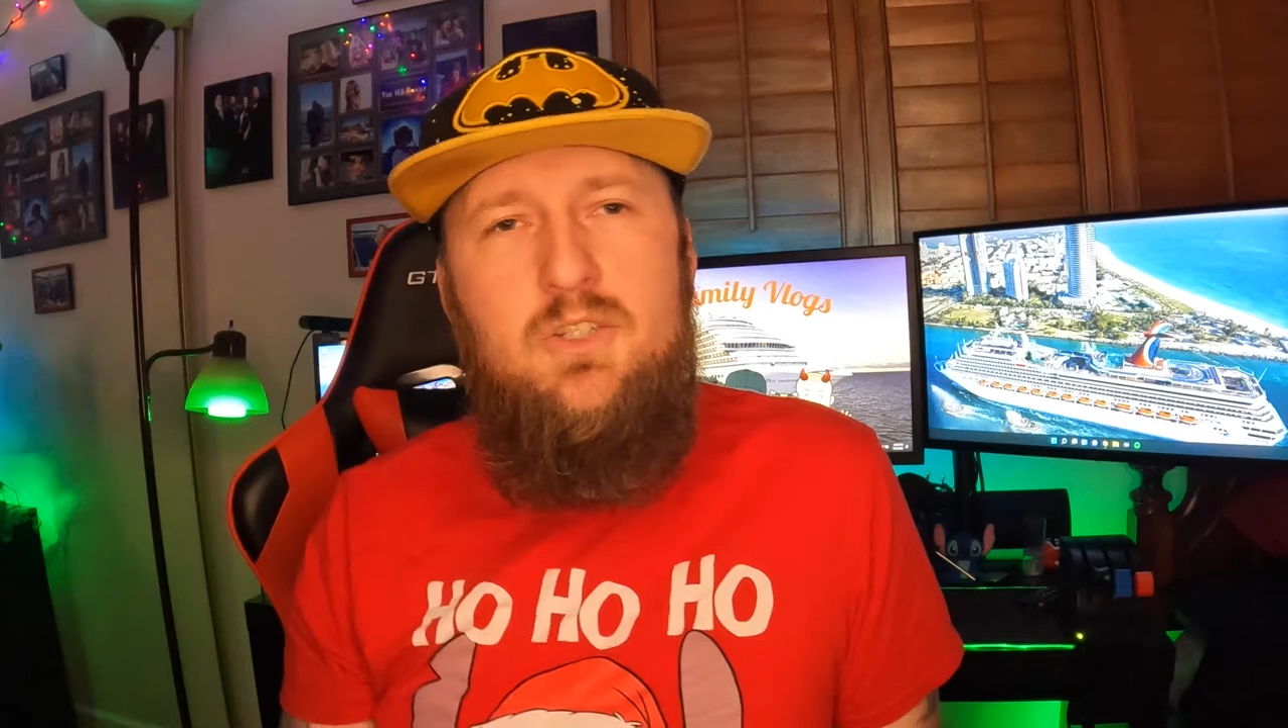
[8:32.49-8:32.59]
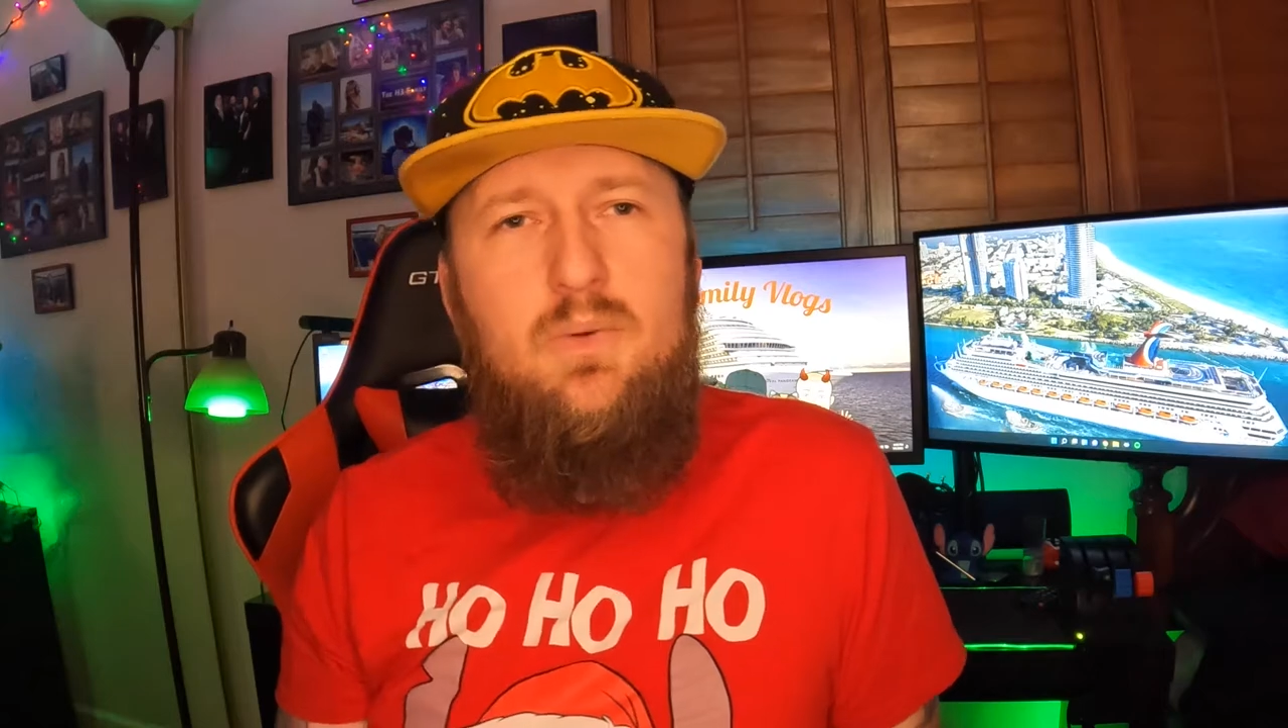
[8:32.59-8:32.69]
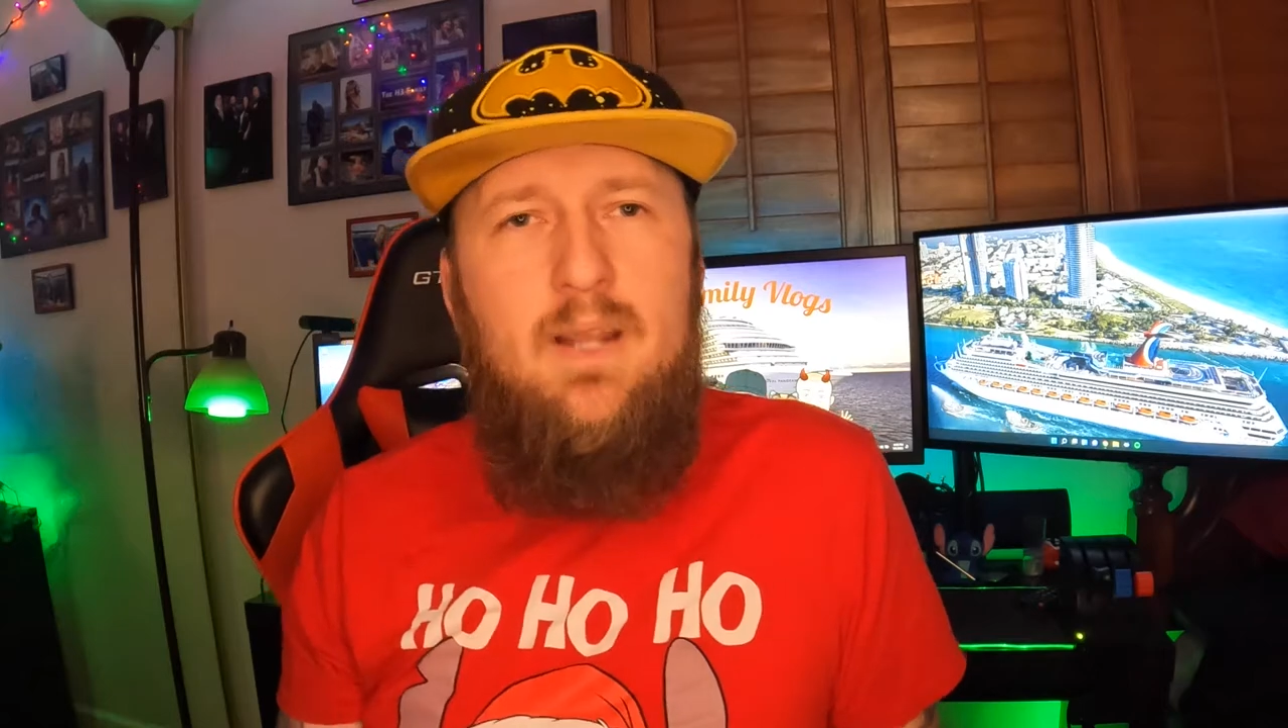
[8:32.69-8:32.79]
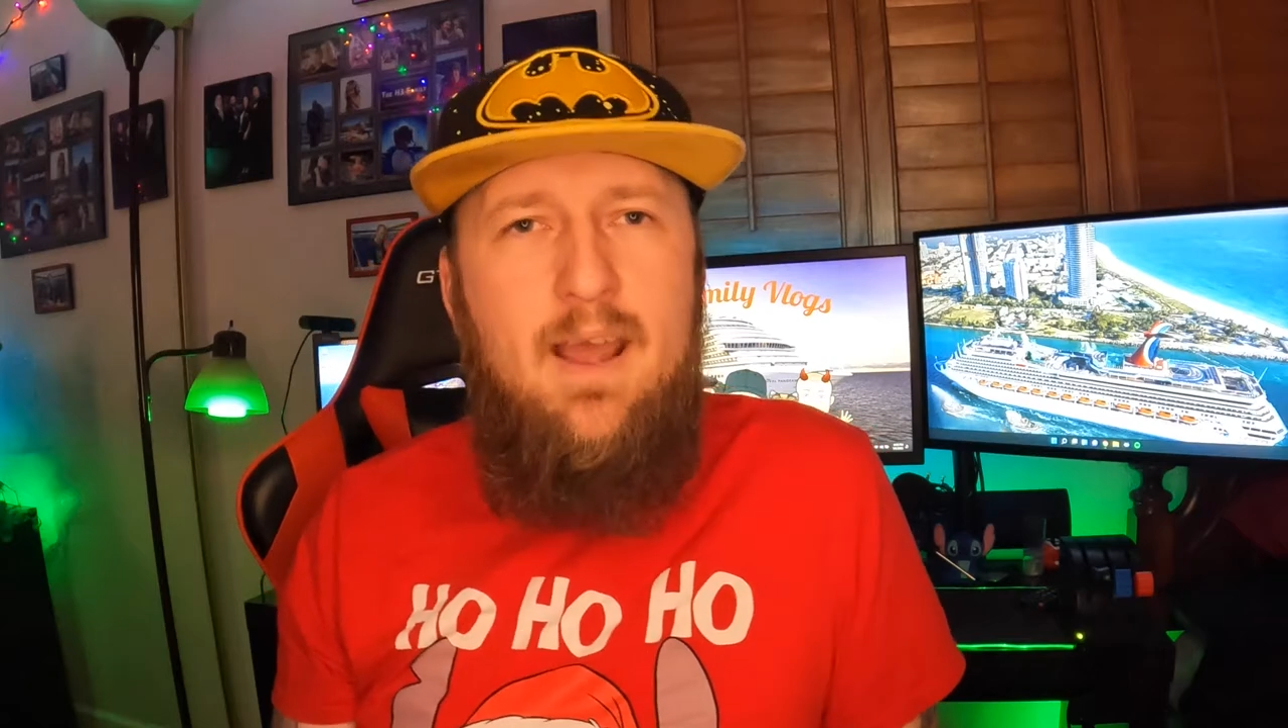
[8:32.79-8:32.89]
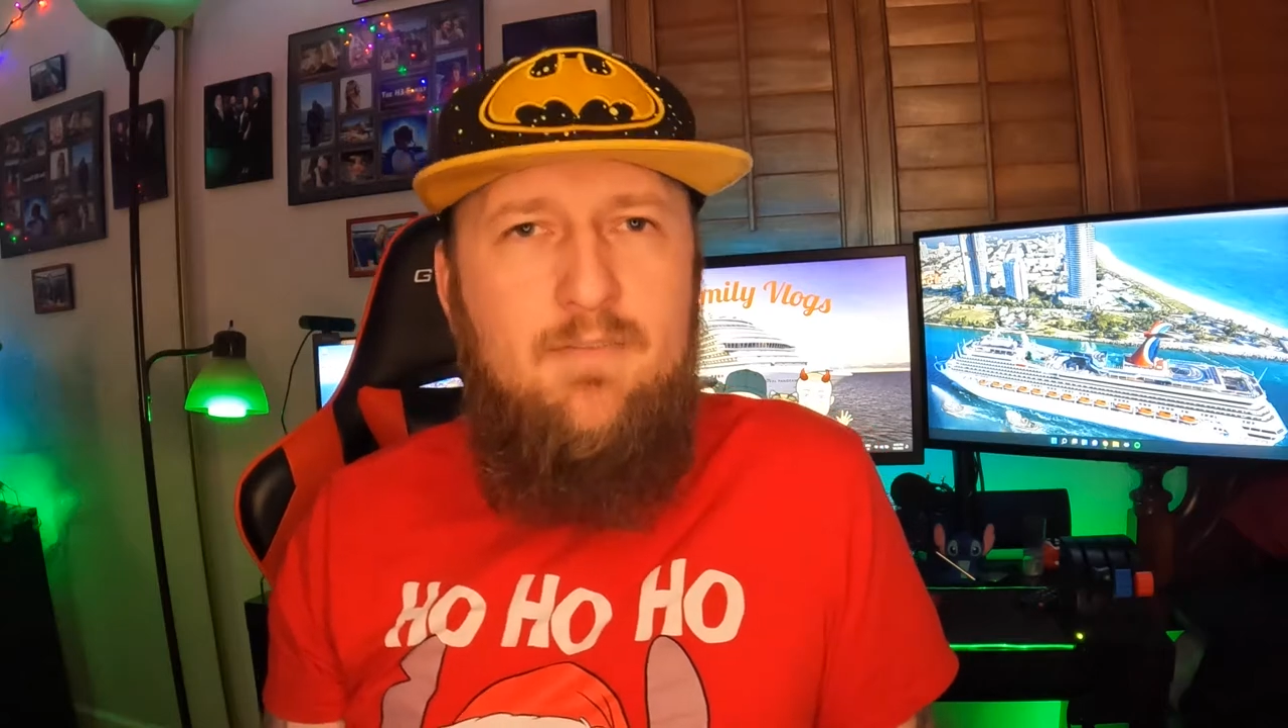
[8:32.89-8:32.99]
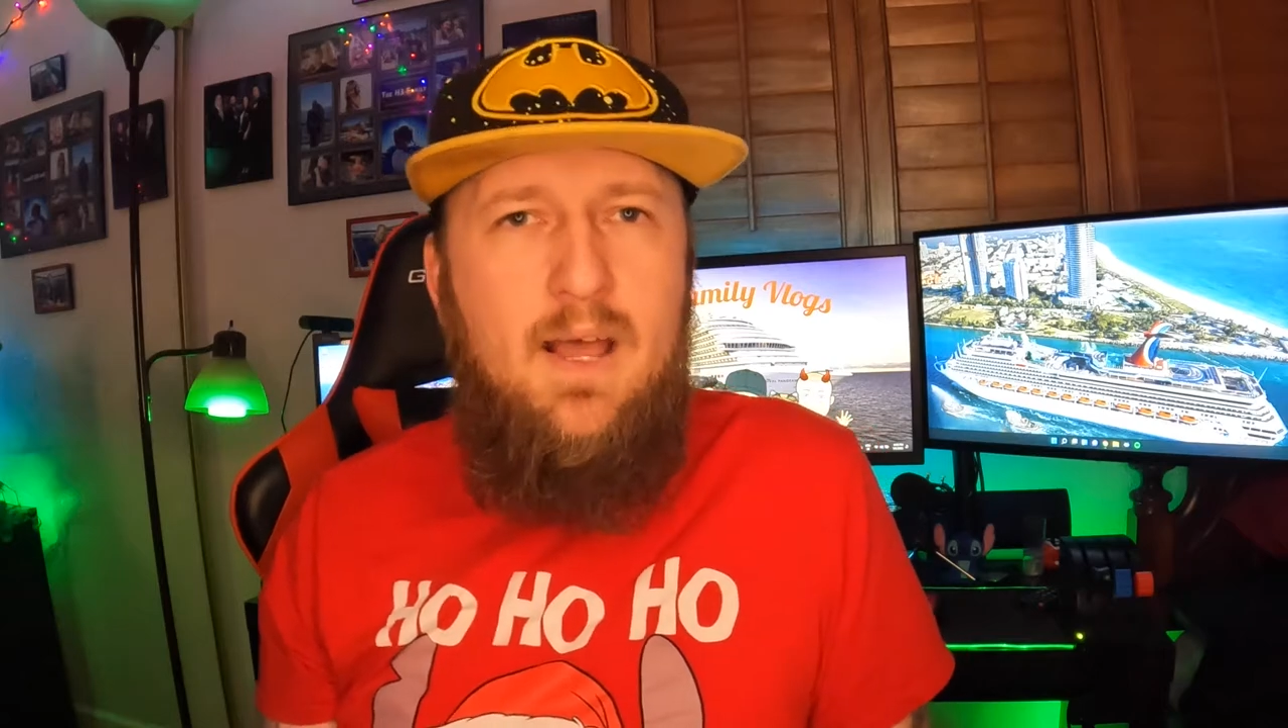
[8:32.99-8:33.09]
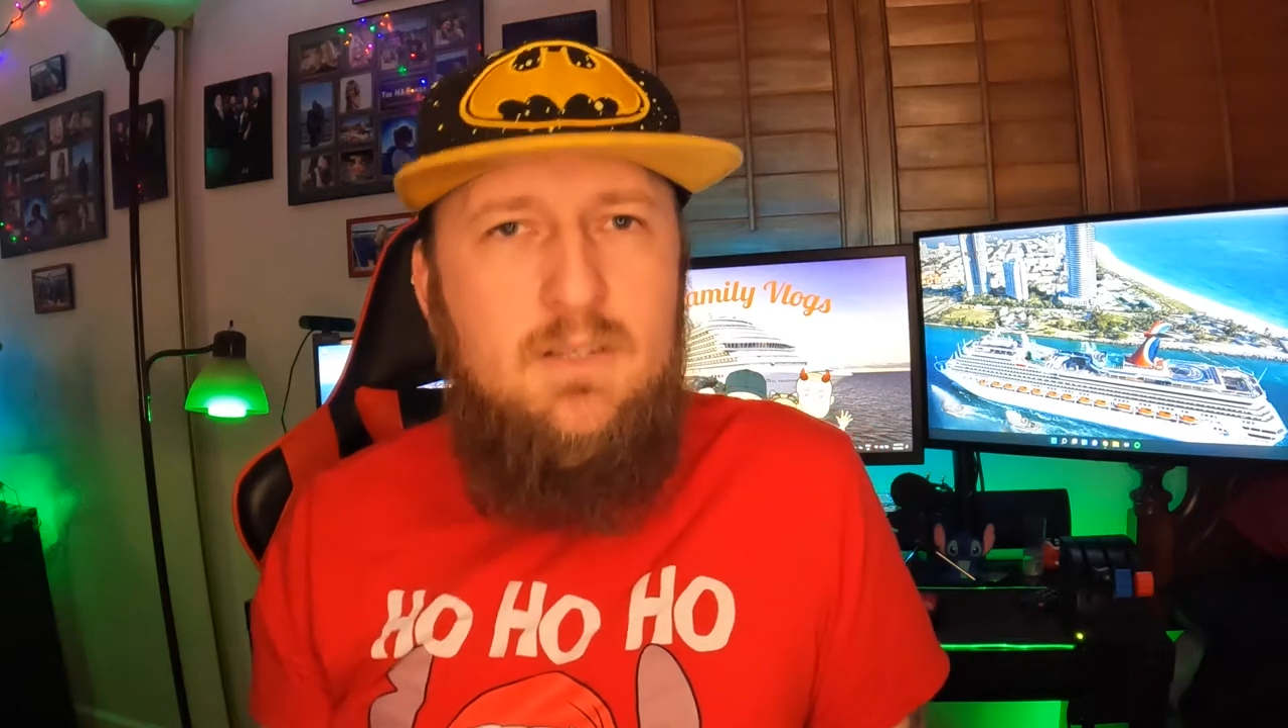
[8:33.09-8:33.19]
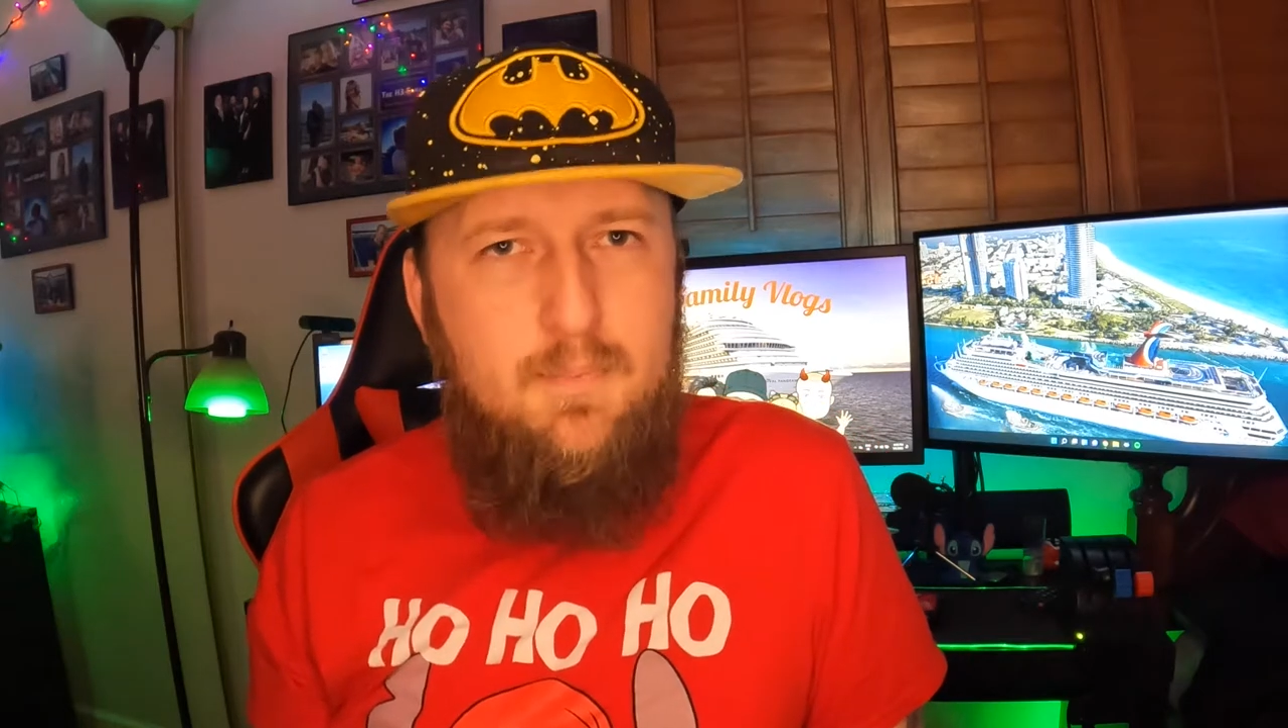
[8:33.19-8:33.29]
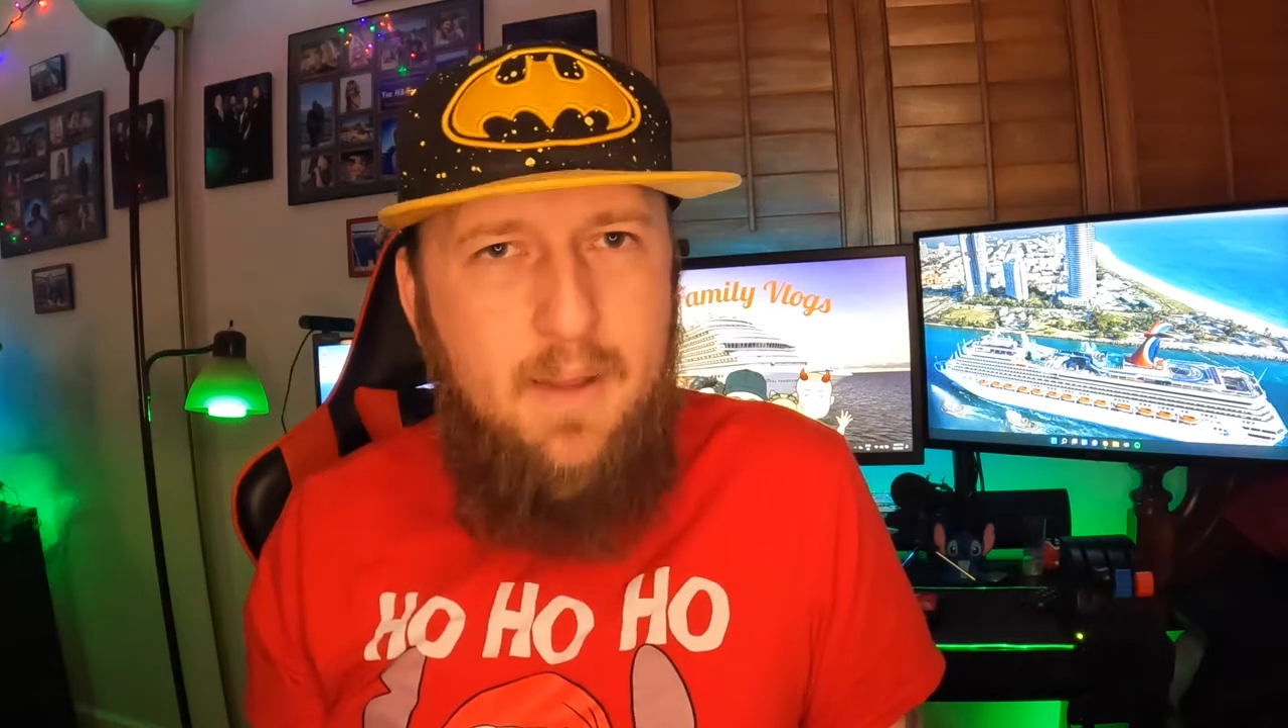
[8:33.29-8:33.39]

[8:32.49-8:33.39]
2,500